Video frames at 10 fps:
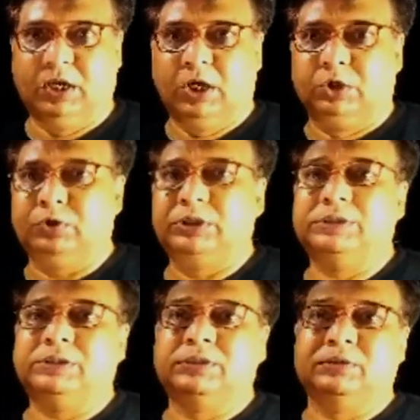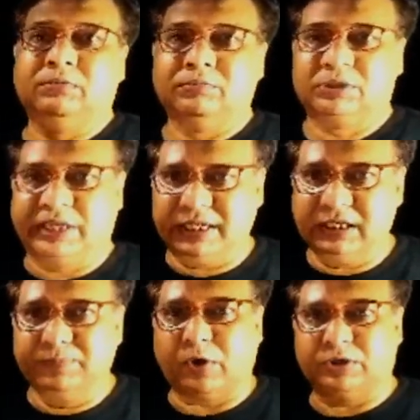So the screening
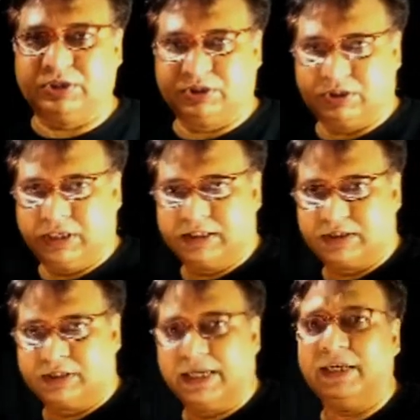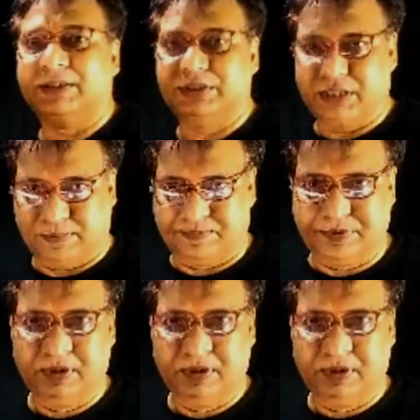process is the second step.